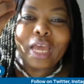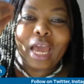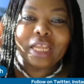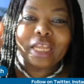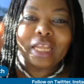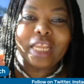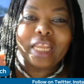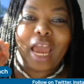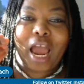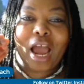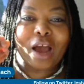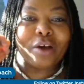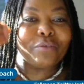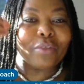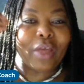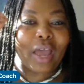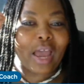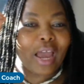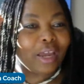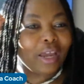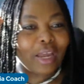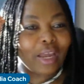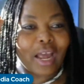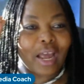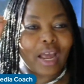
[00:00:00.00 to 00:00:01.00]
They have,
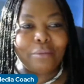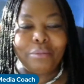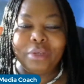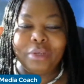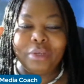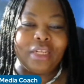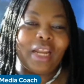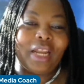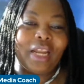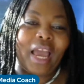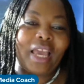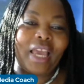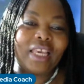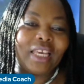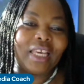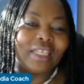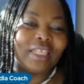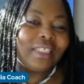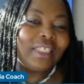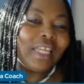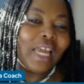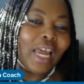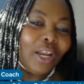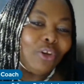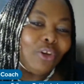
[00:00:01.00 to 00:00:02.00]
I can
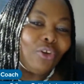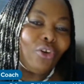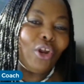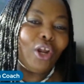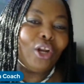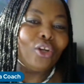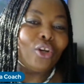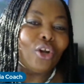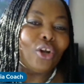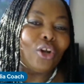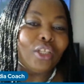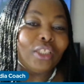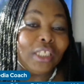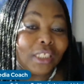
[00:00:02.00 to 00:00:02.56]
tell you a lot.